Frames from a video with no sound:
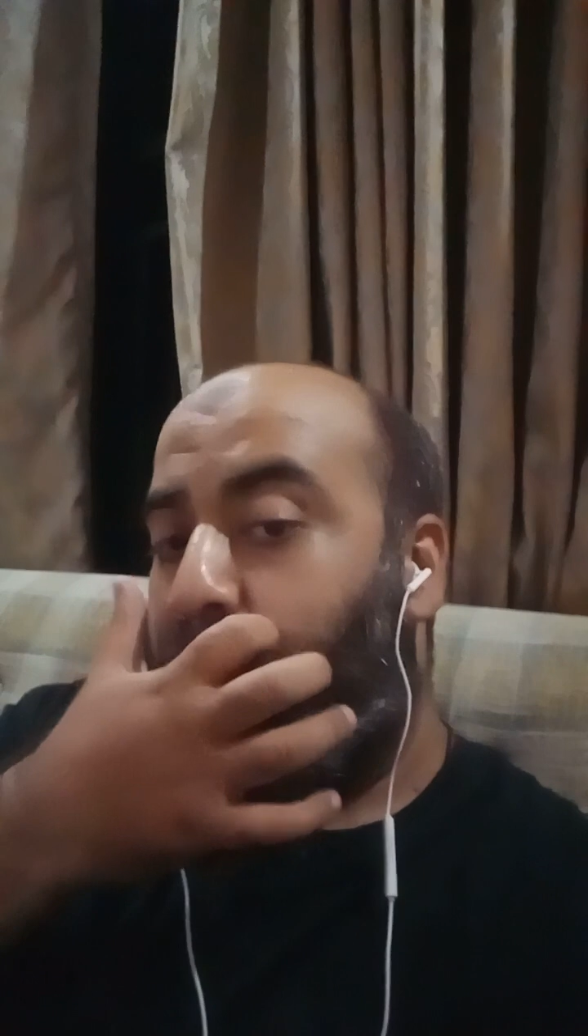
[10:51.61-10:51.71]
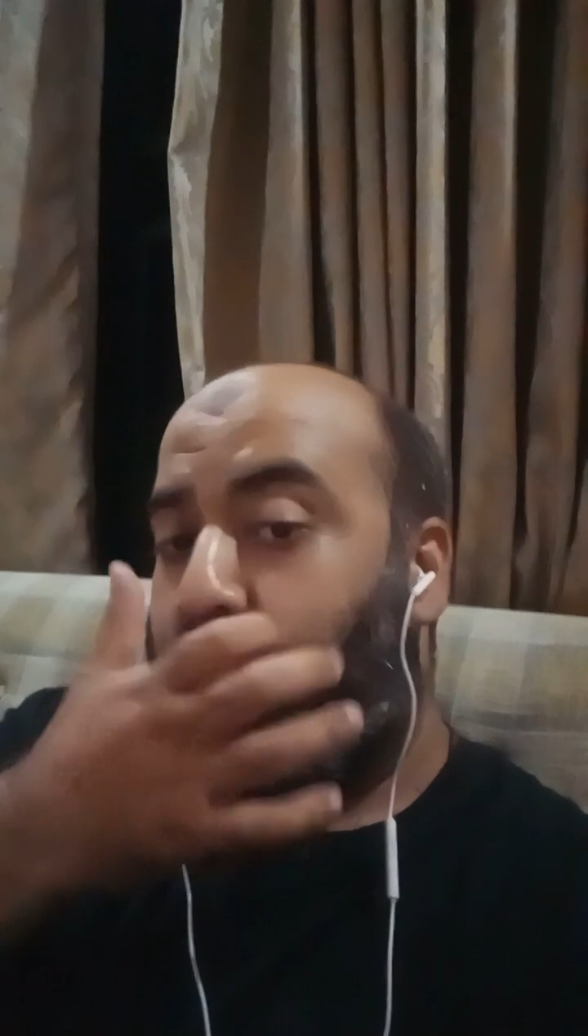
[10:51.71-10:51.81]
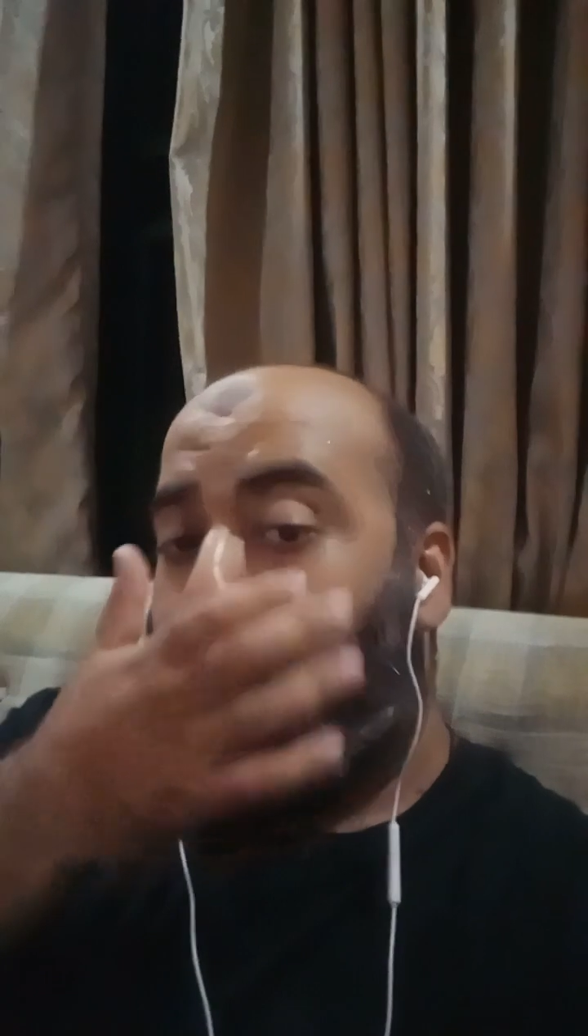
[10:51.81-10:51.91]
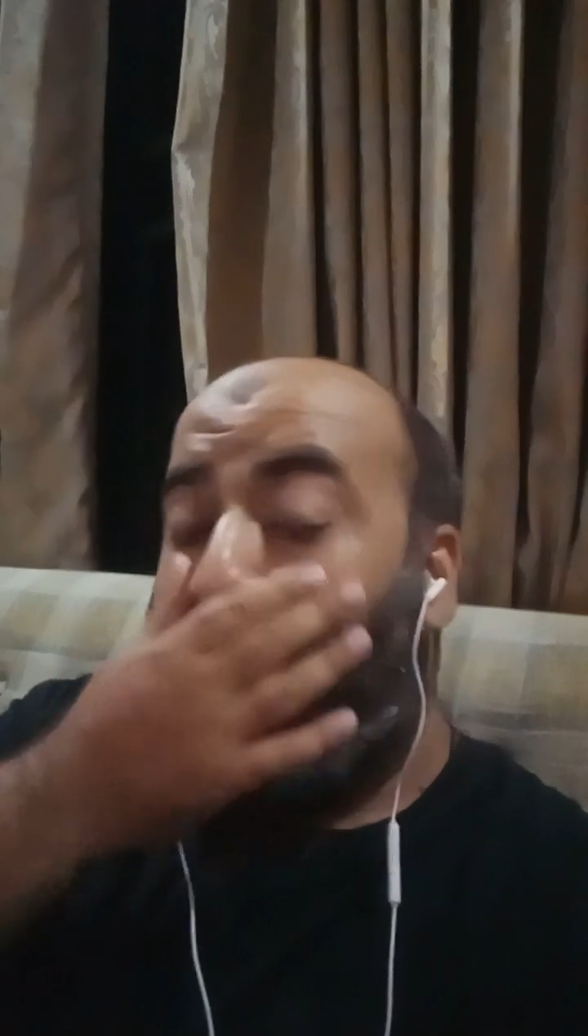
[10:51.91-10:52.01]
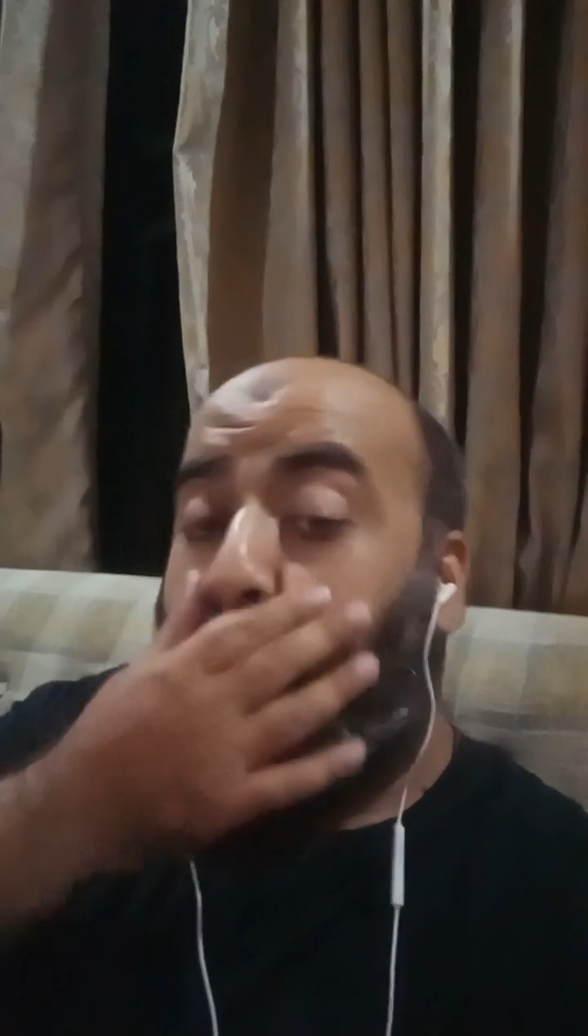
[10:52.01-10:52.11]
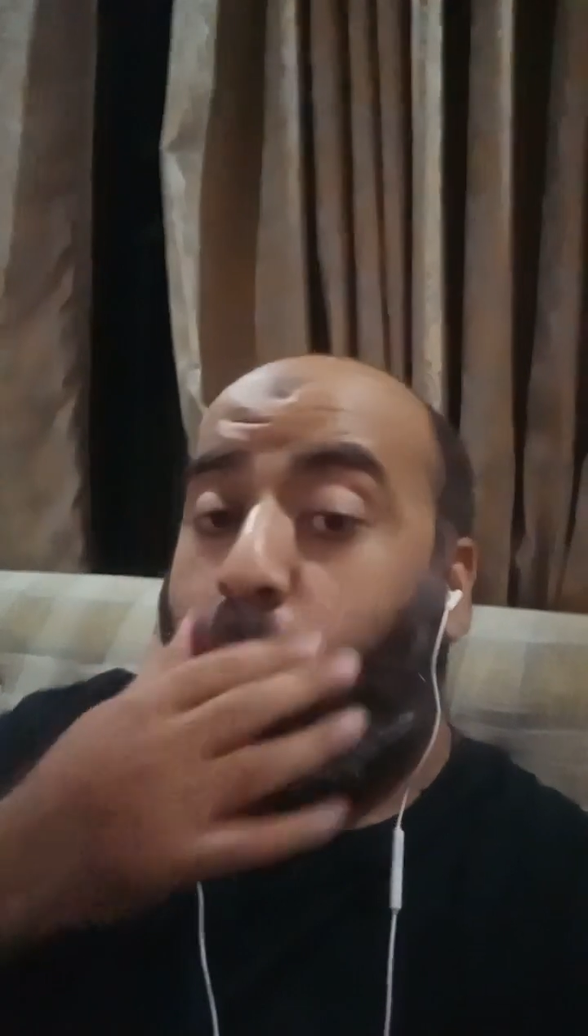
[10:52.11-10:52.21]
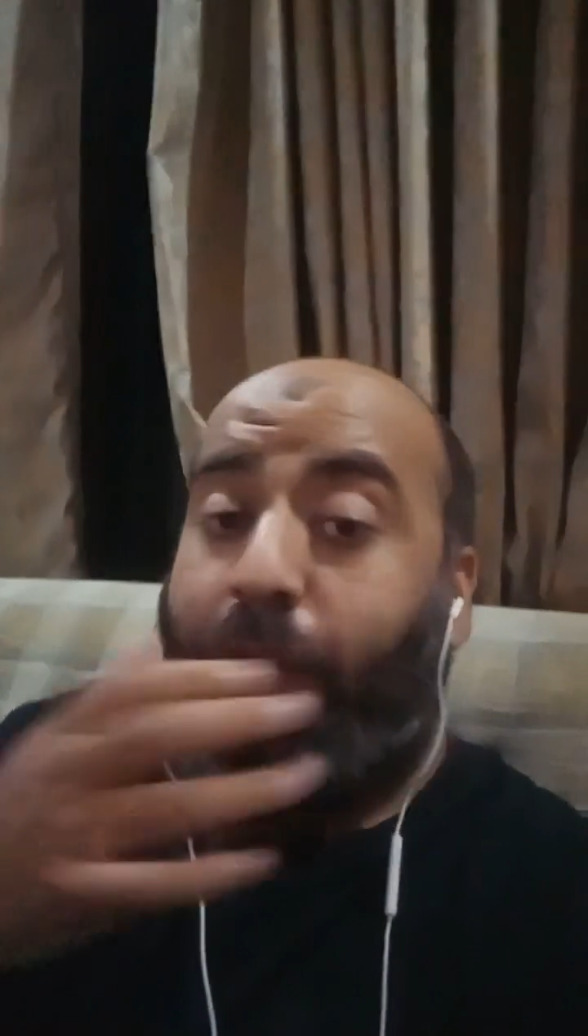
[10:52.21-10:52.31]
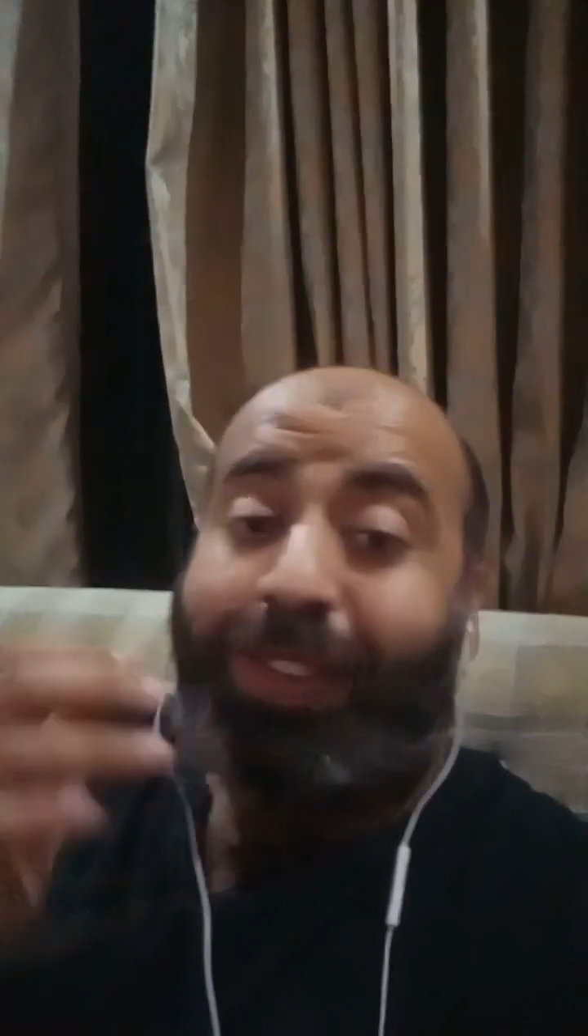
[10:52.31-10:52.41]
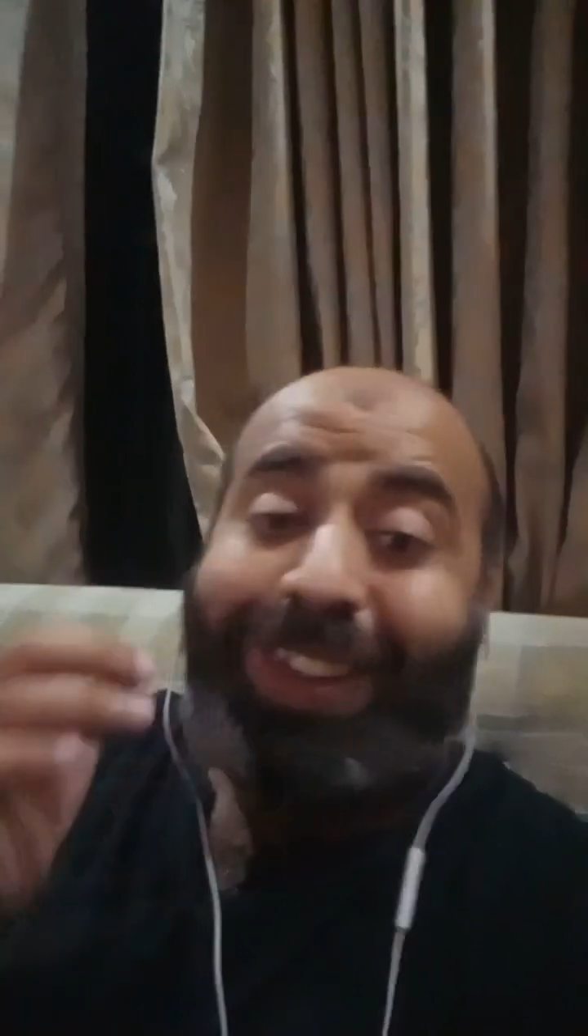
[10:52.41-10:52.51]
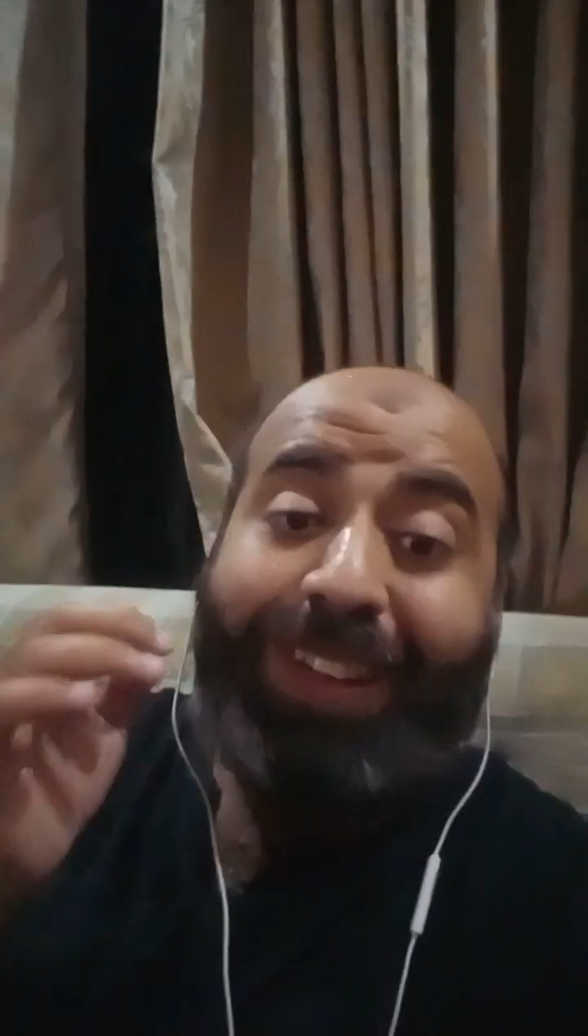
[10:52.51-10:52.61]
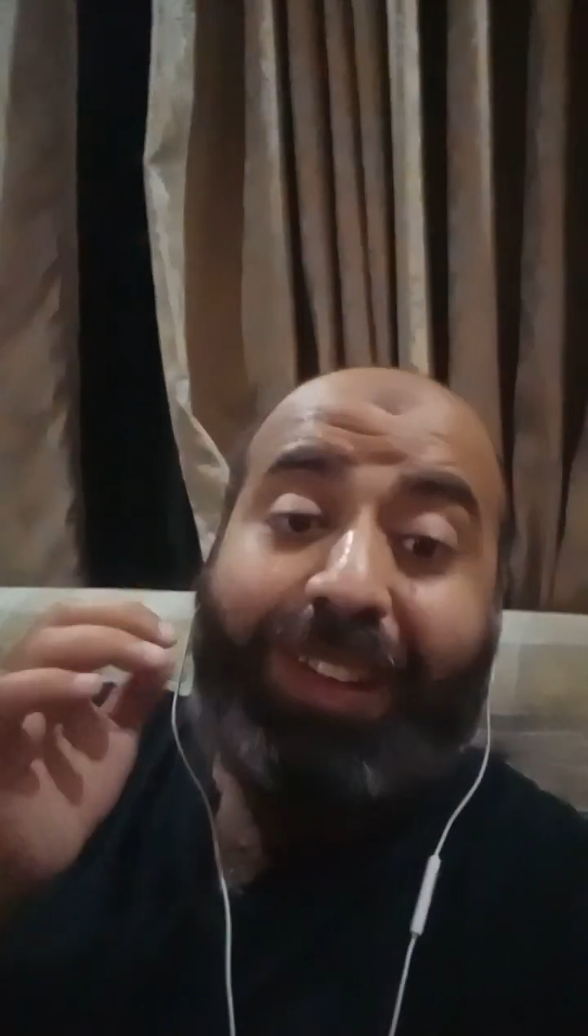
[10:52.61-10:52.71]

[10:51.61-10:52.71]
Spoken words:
bulldozed the